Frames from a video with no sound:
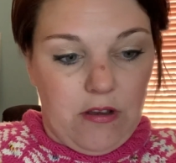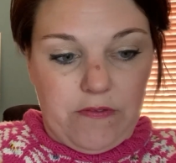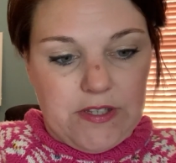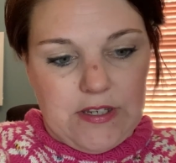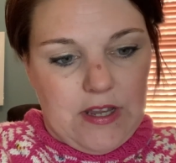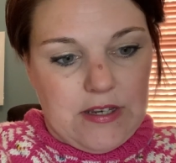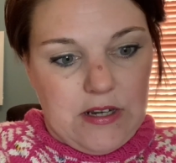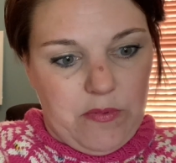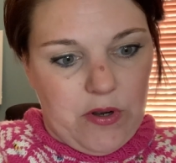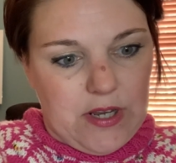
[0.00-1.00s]
obviously I
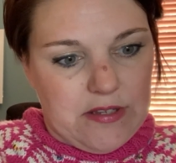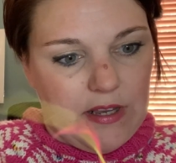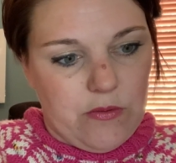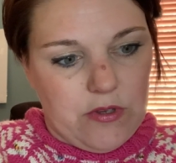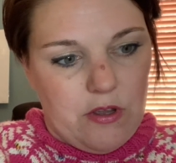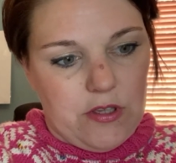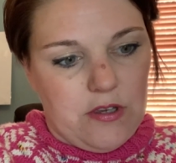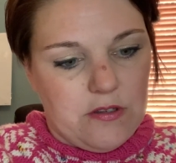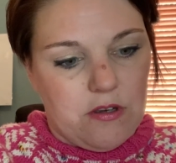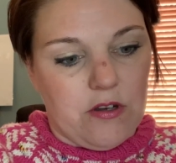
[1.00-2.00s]
didn't podcast then, it was a lot of
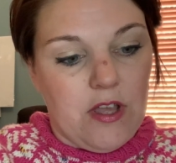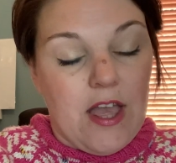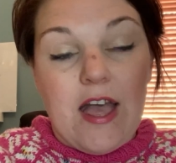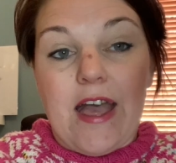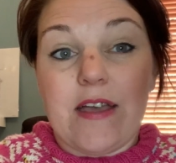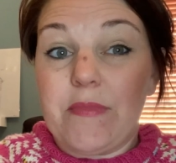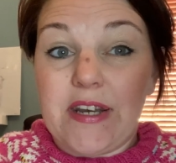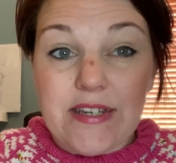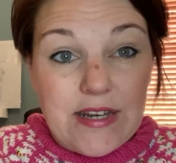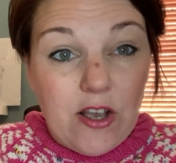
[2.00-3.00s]
years ago, and I
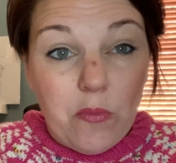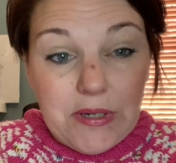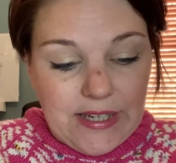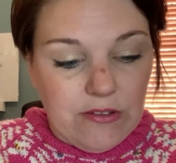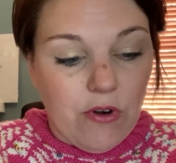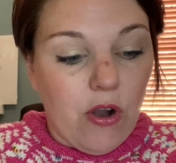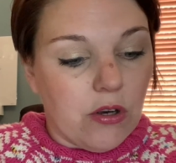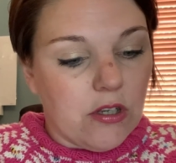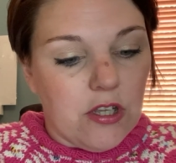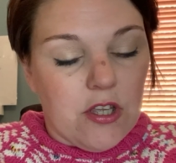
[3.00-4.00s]
did it completely
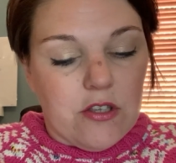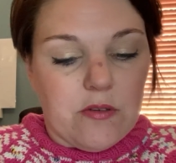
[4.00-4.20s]
wrong. So